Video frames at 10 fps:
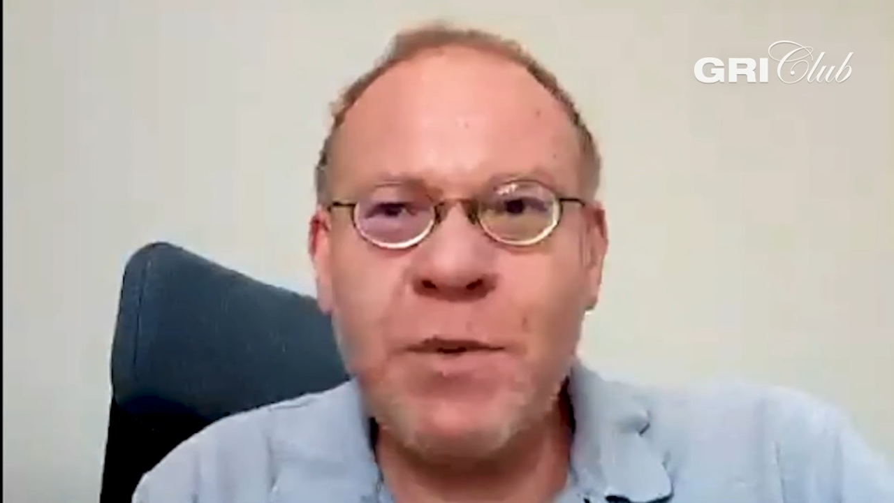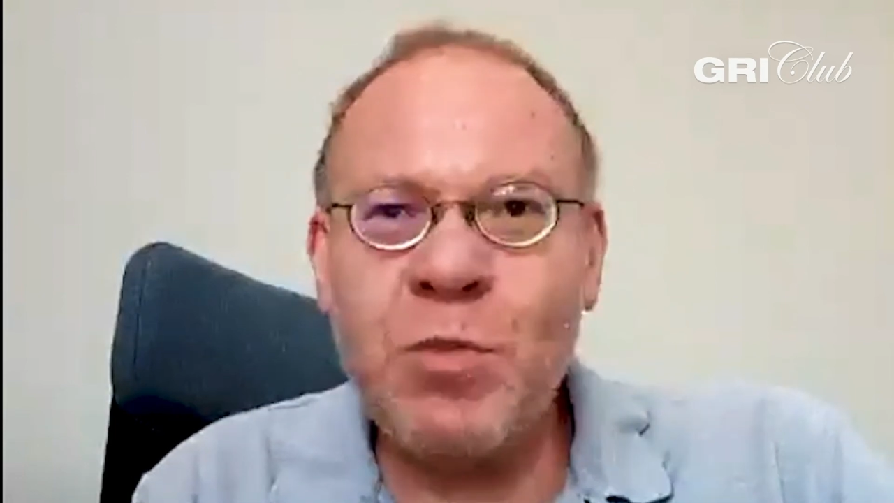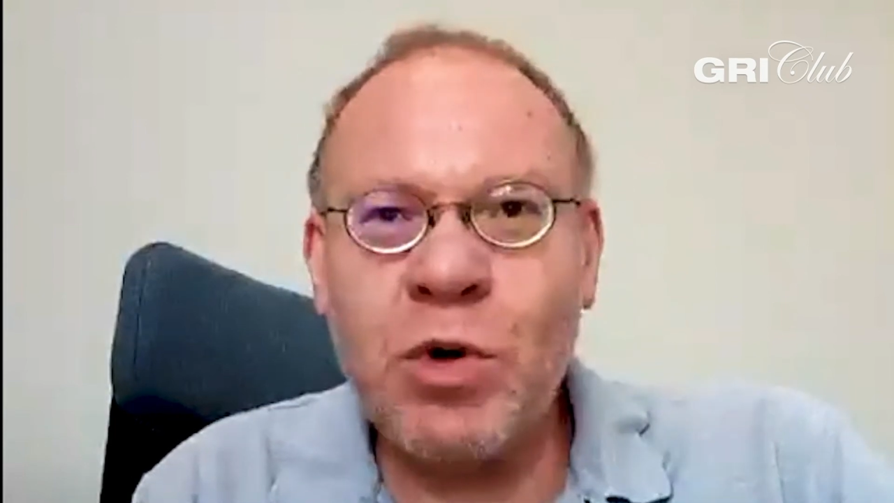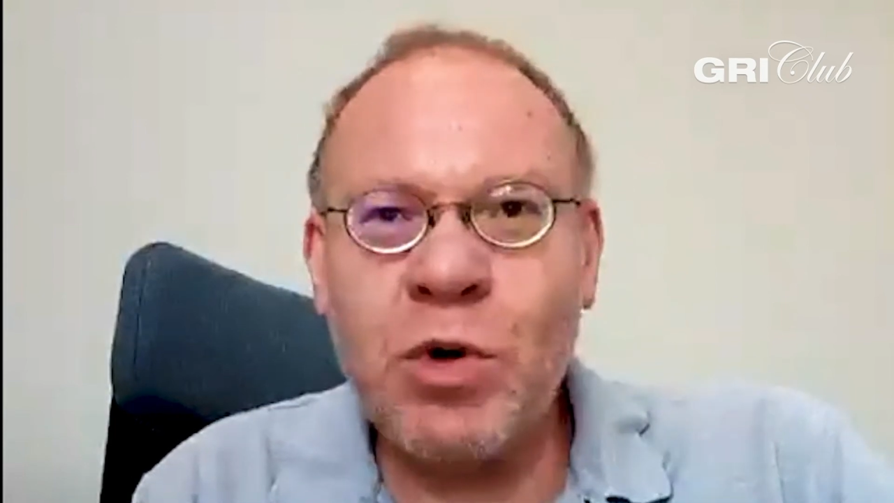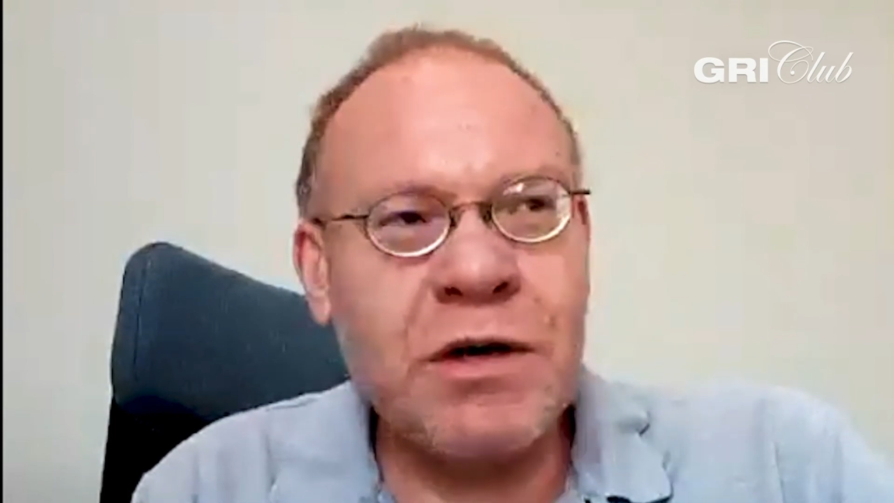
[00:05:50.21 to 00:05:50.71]

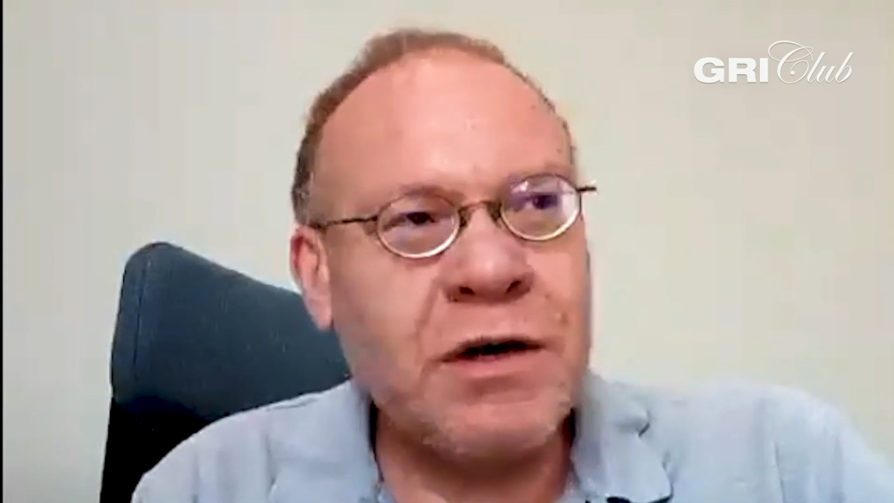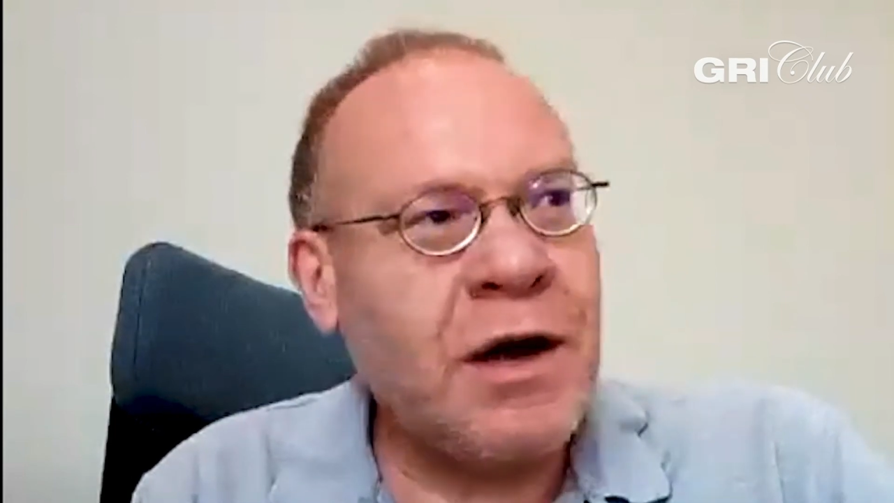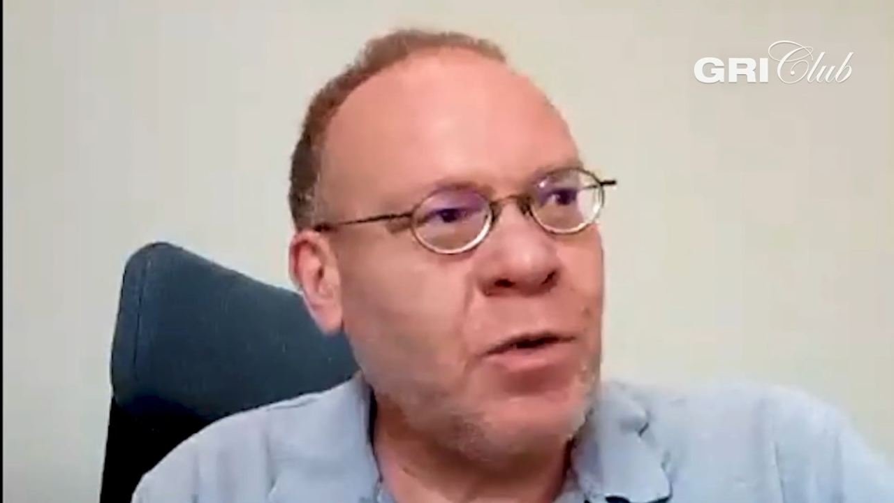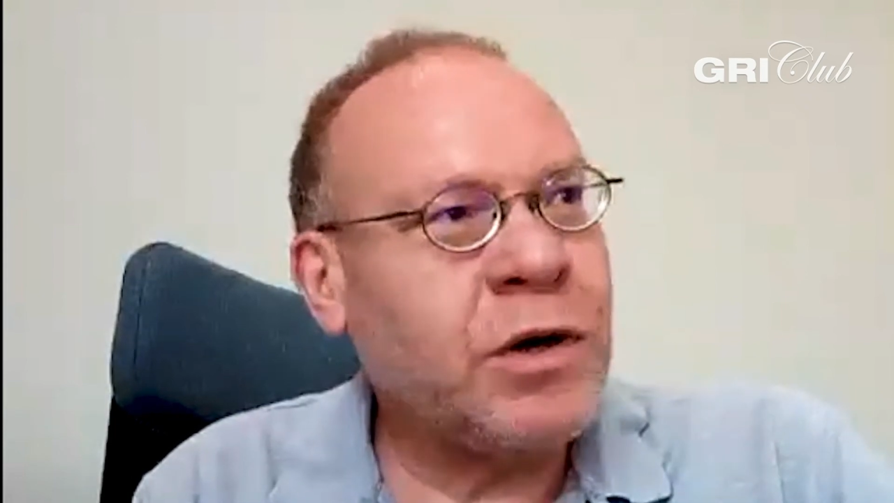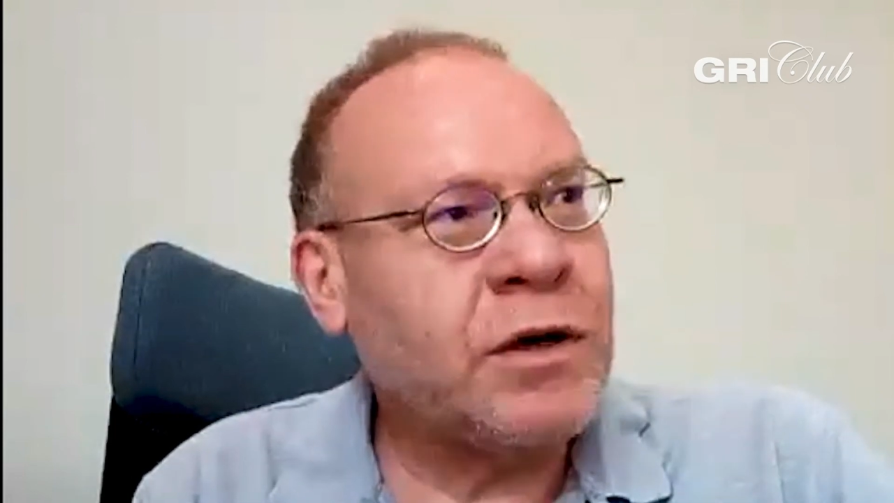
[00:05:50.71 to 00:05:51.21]
Morgan, I
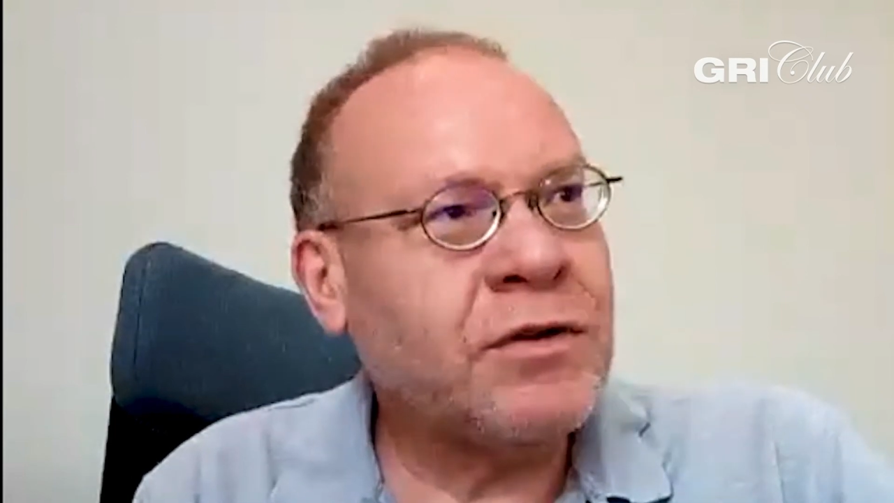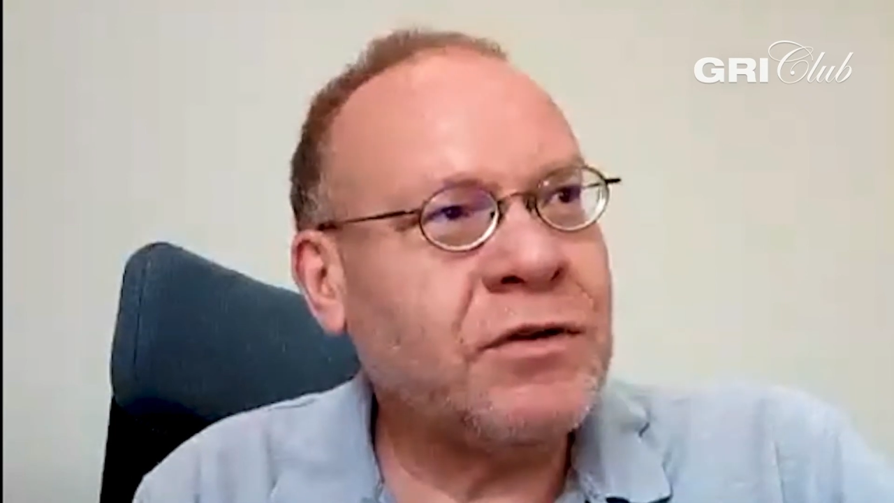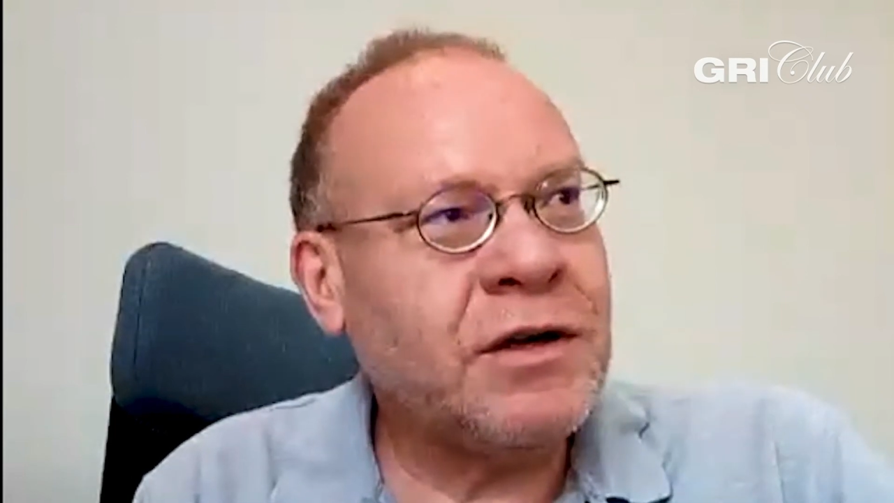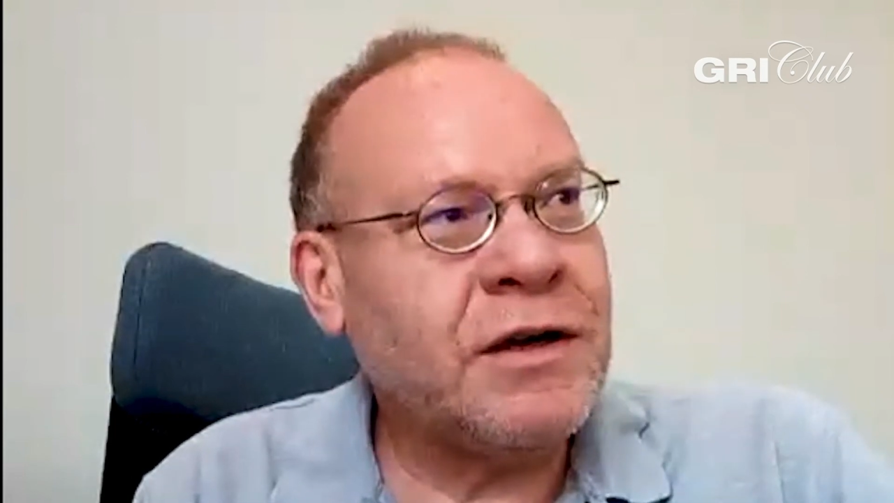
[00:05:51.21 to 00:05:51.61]
worked